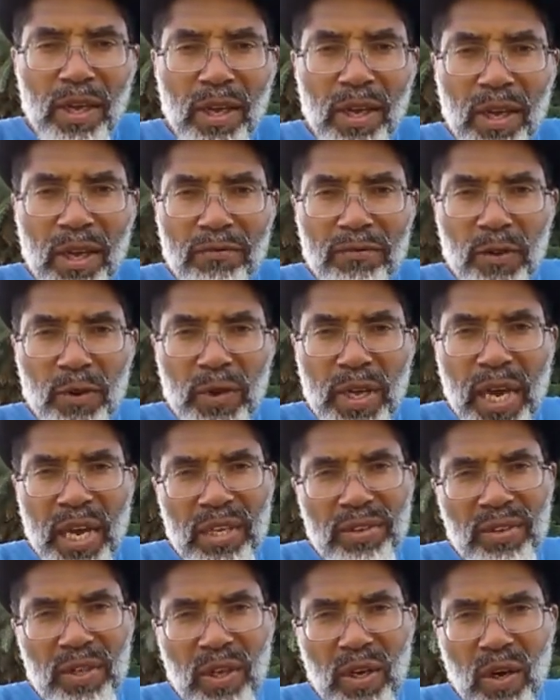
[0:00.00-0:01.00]
a few
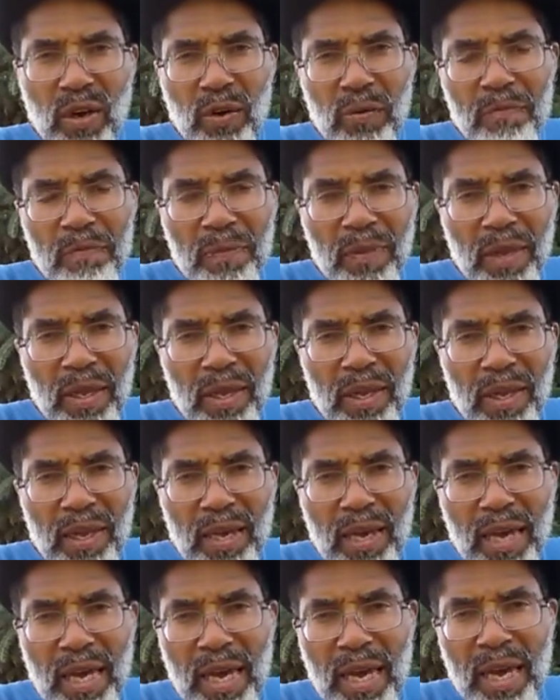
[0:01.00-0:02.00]
days ago,
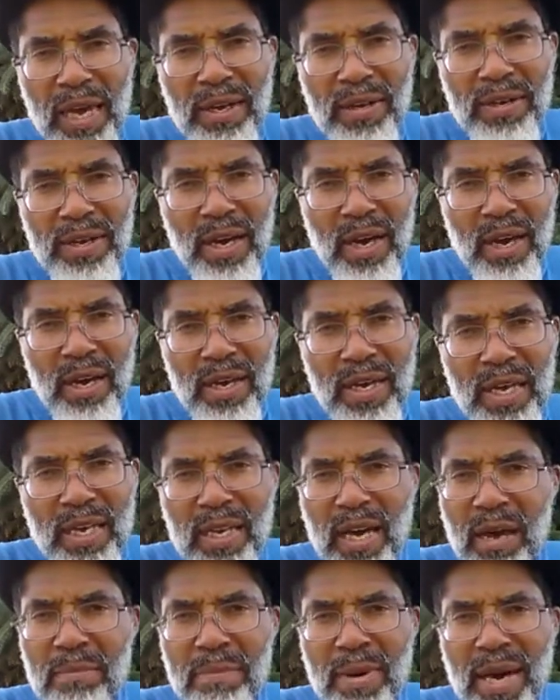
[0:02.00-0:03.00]
and it
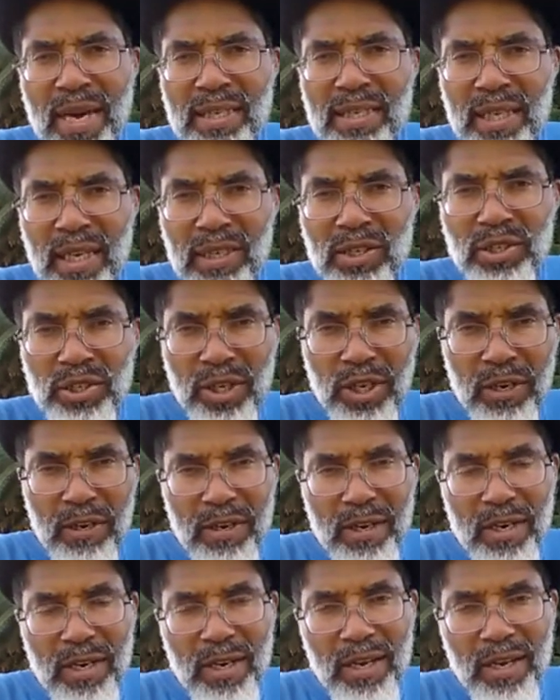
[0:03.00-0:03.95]
got my attention.